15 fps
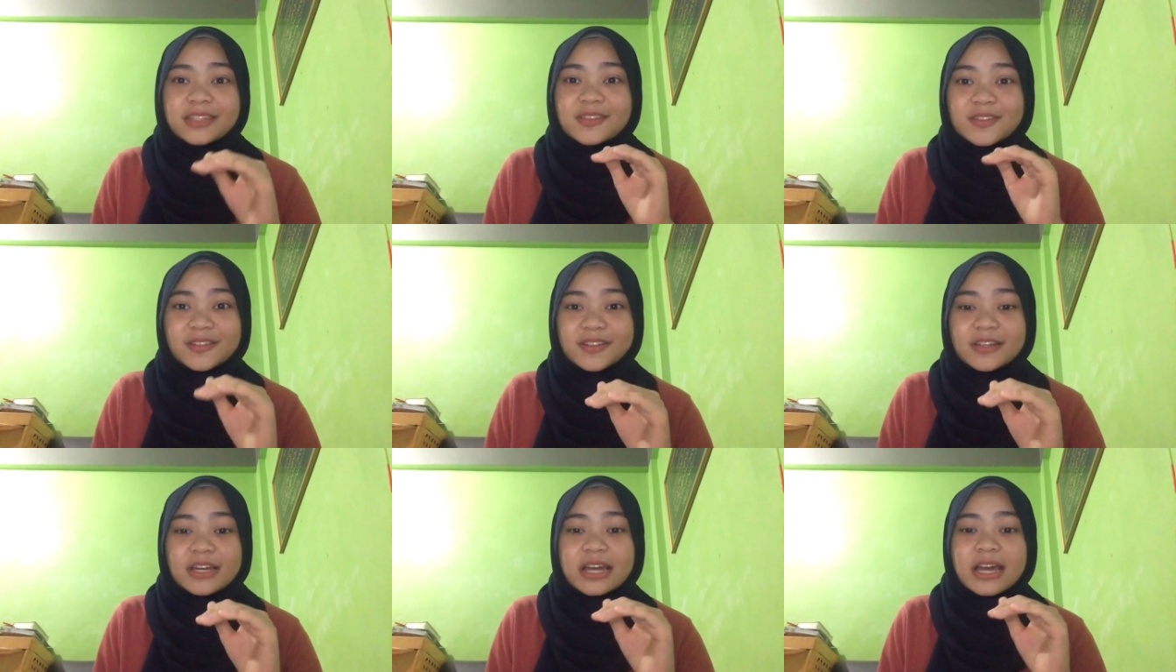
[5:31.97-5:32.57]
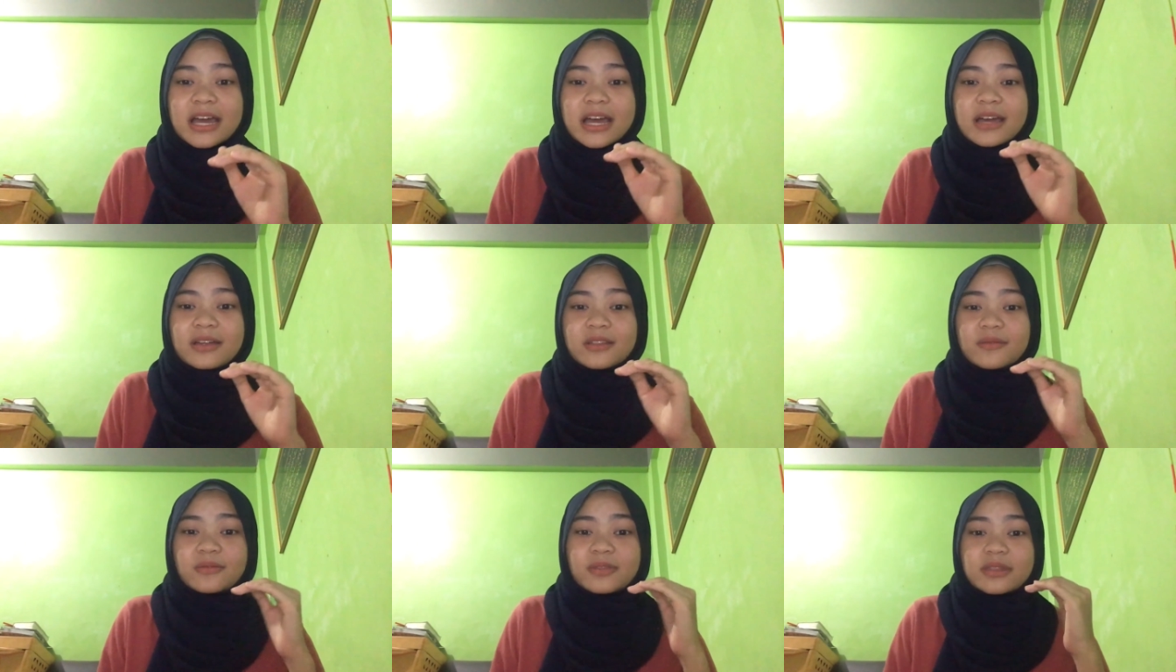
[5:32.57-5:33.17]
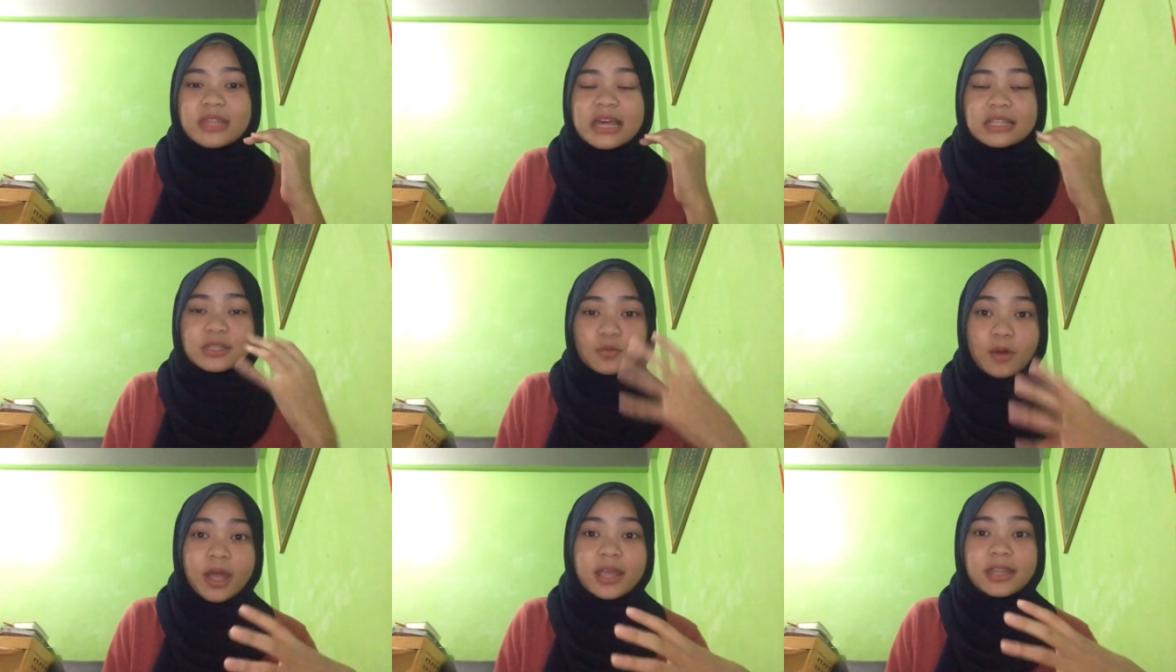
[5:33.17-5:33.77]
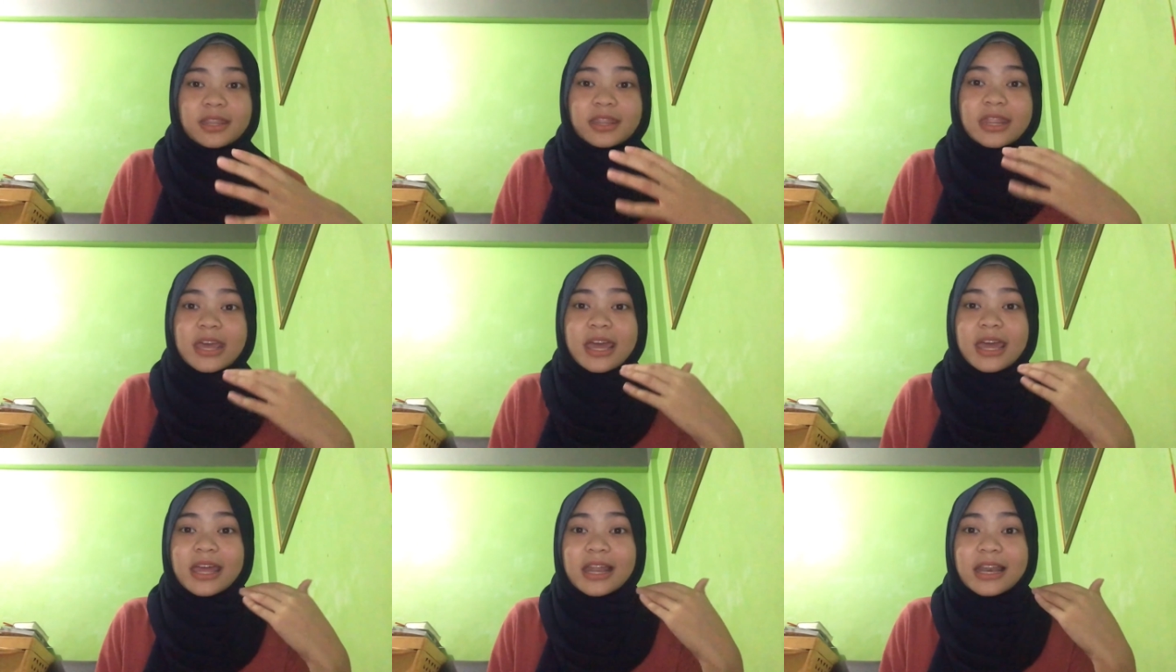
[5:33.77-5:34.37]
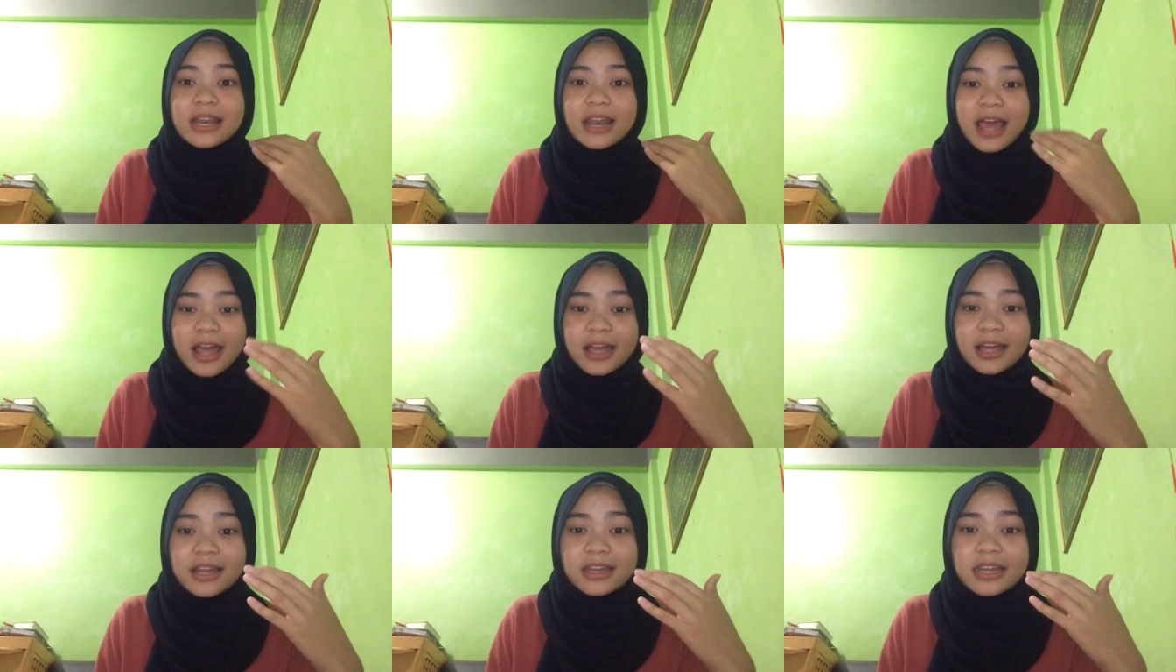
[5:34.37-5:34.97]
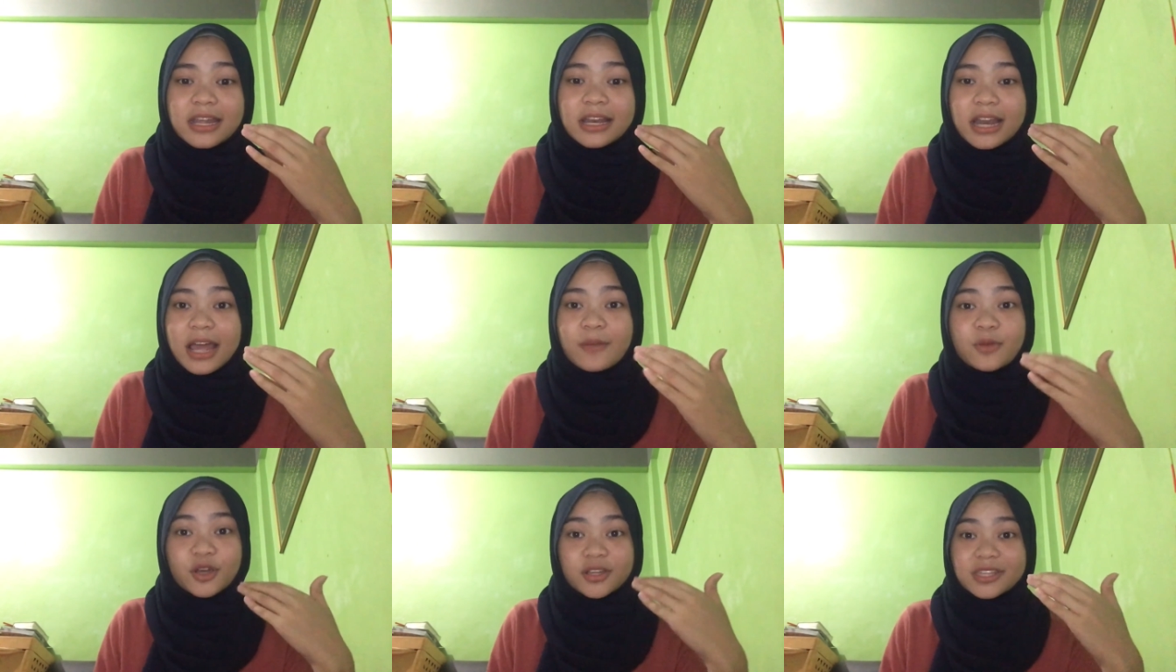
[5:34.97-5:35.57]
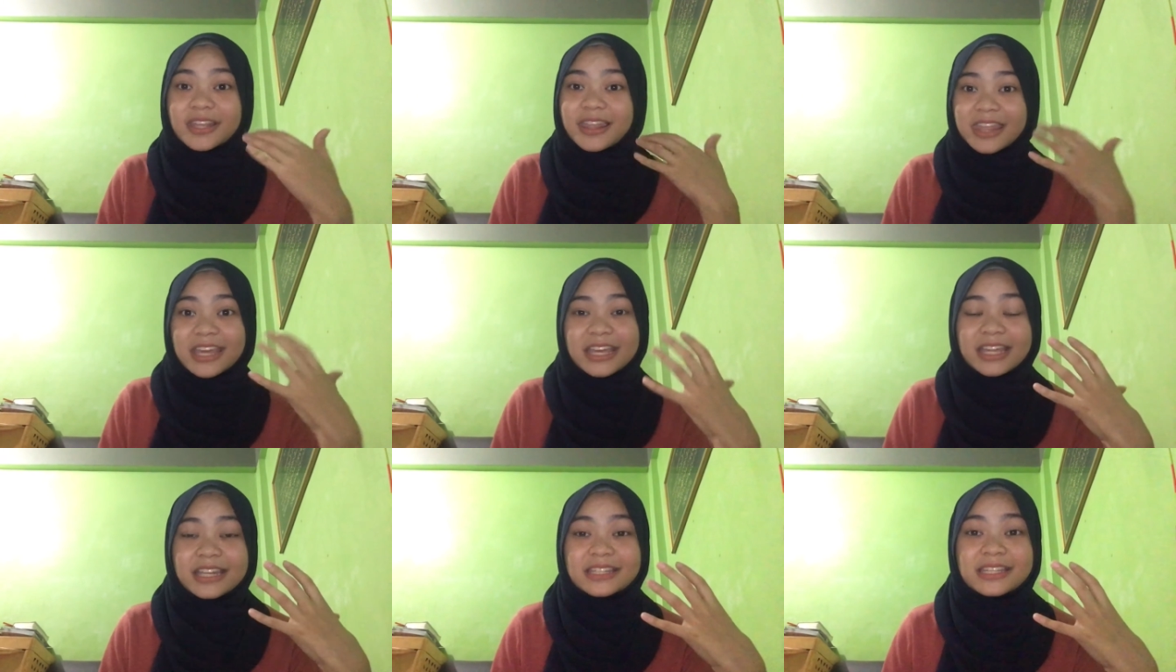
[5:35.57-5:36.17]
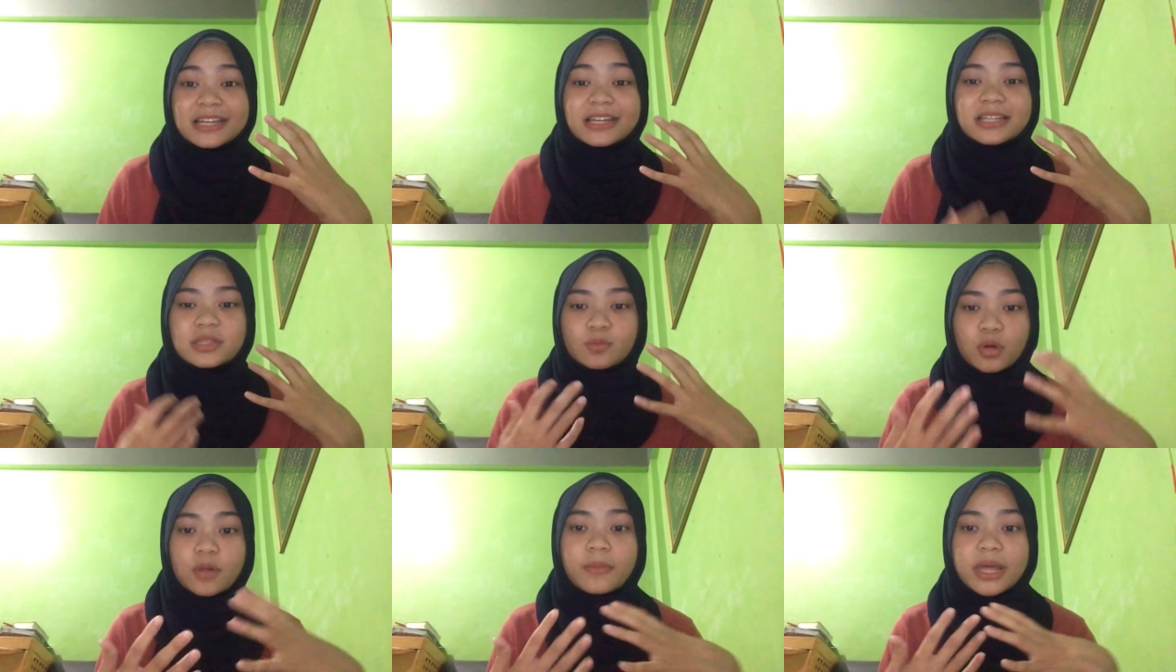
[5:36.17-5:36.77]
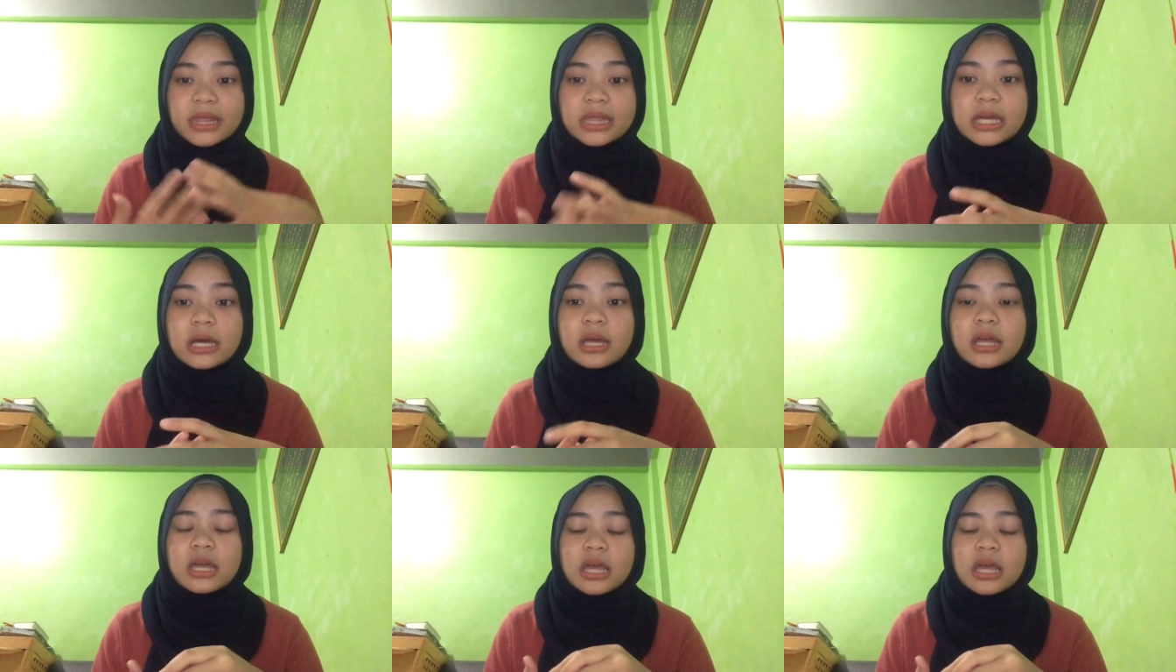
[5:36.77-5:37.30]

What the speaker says: So that's why they lie because they think it is a small matter.